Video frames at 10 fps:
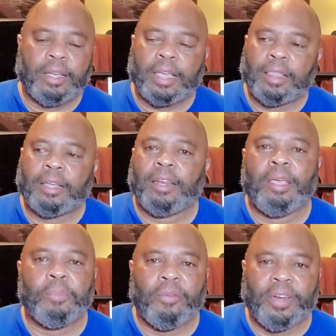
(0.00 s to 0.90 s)
can't think of the
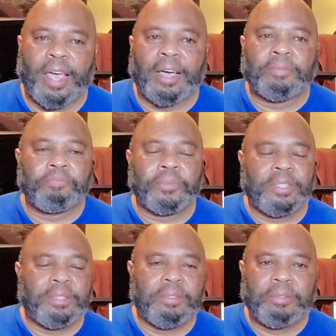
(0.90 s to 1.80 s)
name of it now,
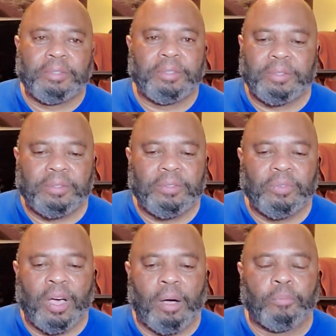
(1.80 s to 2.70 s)

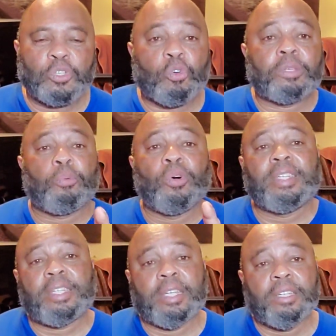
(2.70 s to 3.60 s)
Source
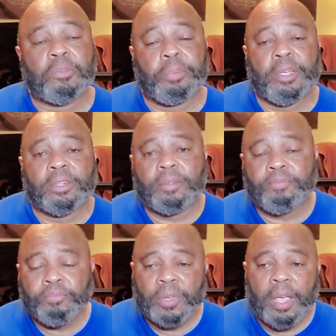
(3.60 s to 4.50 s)
Point 10 speaker
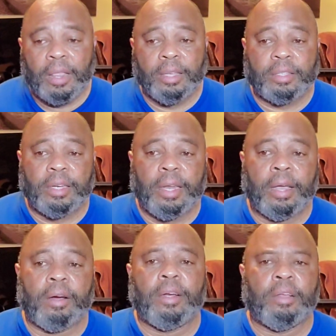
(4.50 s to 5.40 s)
that's in
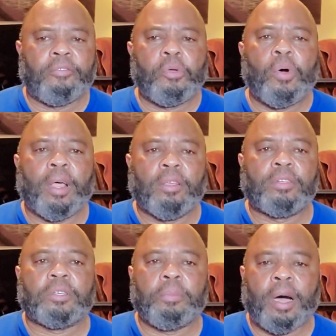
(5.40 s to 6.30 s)
there, and a few
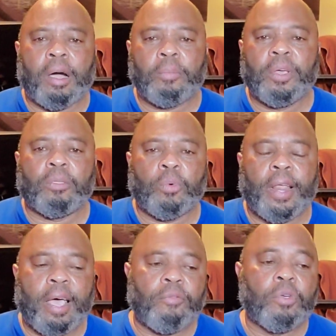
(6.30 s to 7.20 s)
others, some Harbath and
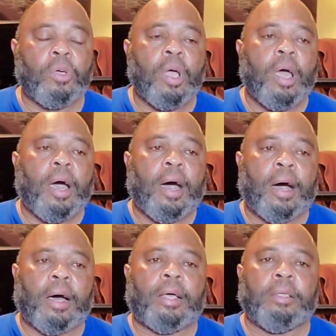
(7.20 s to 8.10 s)
what have you.
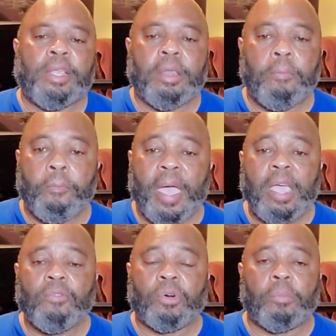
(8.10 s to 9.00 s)
In the
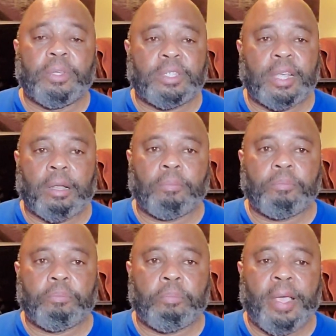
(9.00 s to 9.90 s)
main room, it's set up
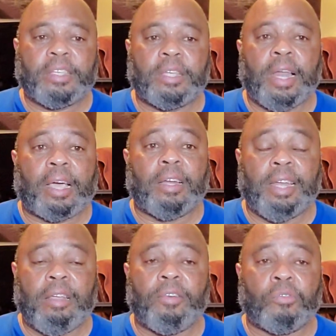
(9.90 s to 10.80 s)
basically like a
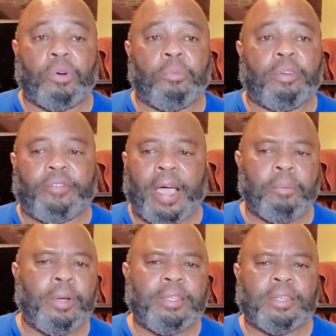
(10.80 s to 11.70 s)
living room with a
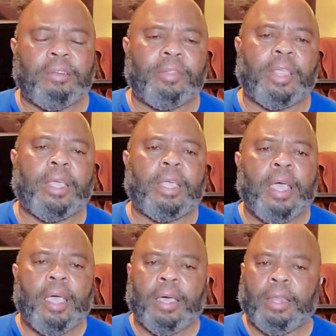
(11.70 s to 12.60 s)
fireplace and everything.
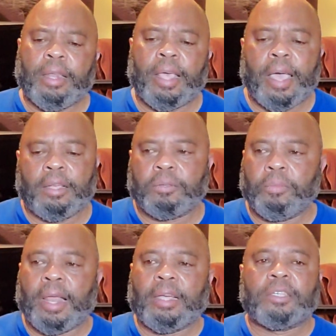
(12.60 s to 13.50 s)
And they have
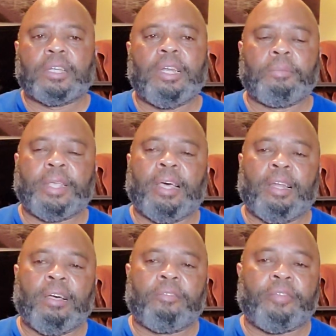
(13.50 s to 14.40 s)
some nice clips,
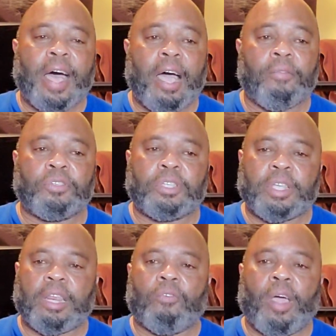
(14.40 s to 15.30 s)
LL5
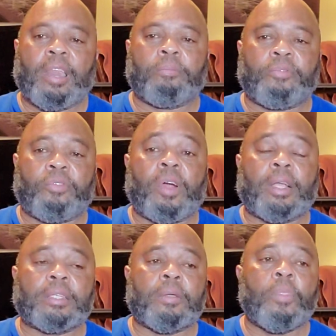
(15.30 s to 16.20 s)
sitting right up
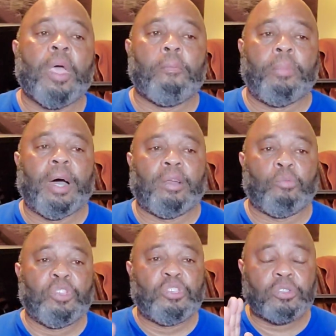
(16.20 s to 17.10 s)
front. But
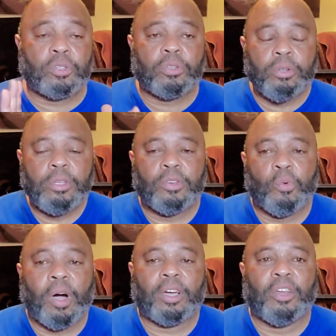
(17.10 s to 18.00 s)
as soon as
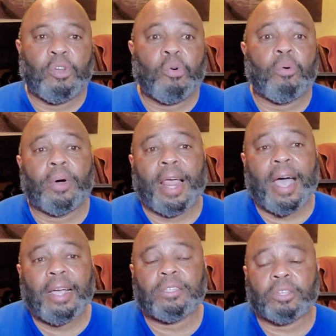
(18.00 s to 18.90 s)
you walk in the door, what
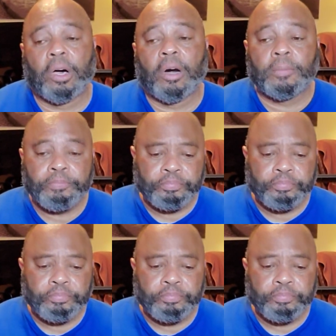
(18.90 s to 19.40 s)
I saw,